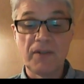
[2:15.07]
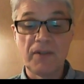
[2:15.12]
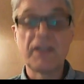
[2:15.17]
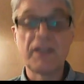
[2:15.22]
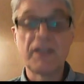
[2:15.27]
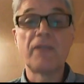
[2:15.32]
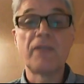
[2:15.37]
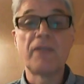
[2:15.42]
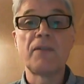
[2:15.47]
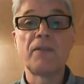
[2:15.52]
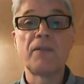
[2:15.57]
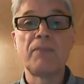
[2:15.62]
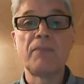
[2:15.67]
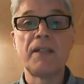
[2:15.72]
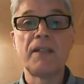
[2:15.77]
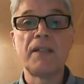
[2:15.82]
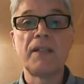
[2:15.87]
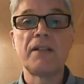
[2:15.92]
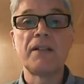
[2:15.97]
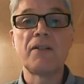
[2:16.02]
different
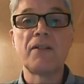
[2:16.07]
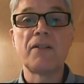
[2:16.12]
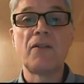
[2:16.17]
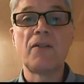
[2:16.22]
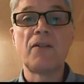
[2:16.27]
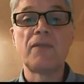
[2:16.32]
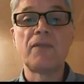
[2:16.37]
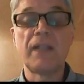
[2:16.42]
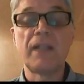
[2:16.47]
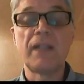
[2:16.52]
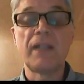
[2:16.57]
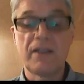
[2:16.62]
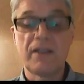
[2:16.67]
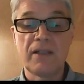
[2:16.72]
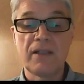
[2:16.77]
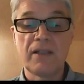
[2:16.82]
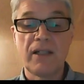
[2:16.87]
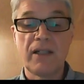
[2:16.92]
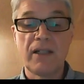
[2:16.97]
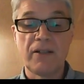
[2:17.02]
pieces of
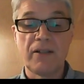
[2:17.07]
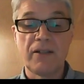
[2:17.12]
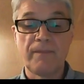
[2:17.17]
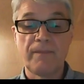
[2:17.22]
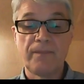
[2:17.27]
legislation.